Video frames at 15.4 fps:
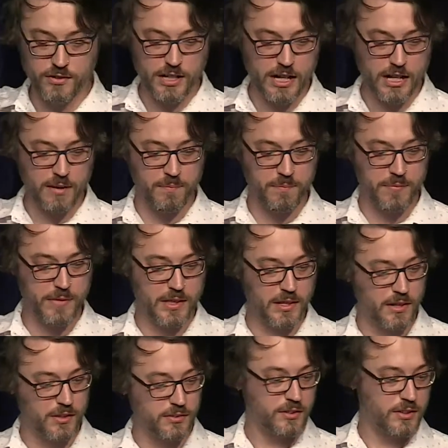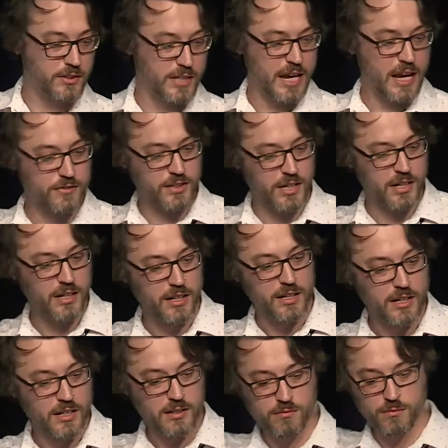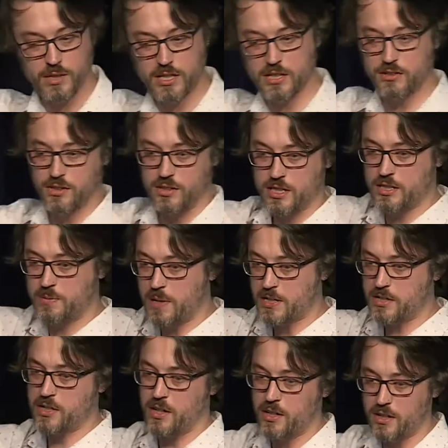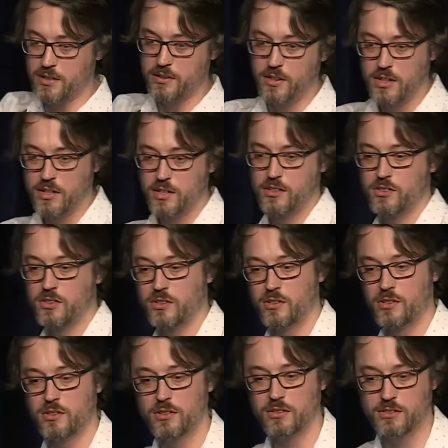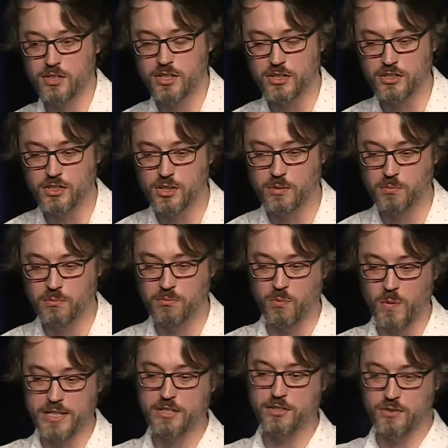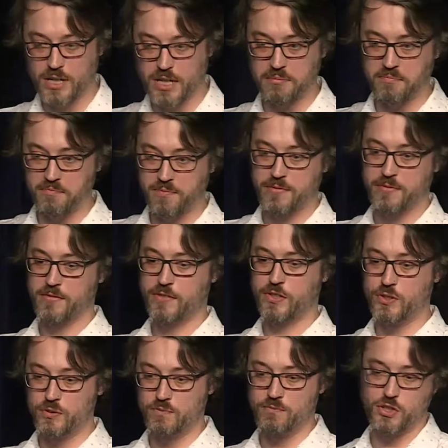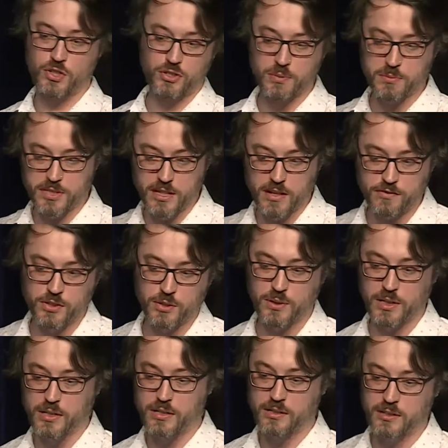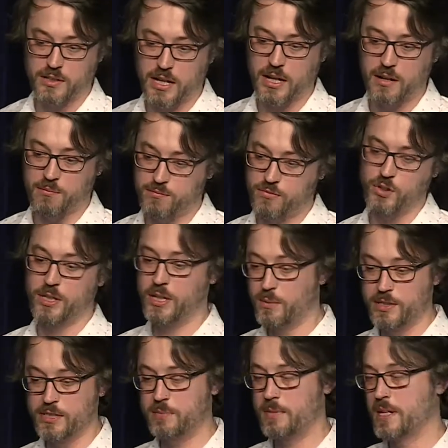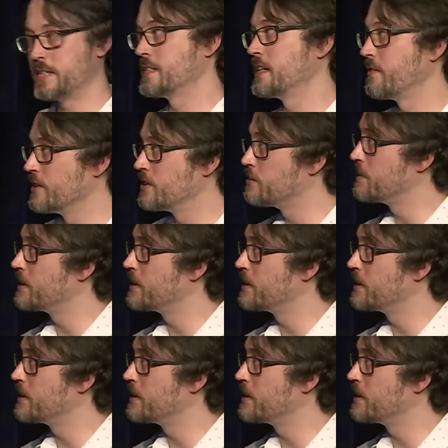on Kafka, we can do this much code to consume one stream, do some stuff to it, join it with some other stuff and spit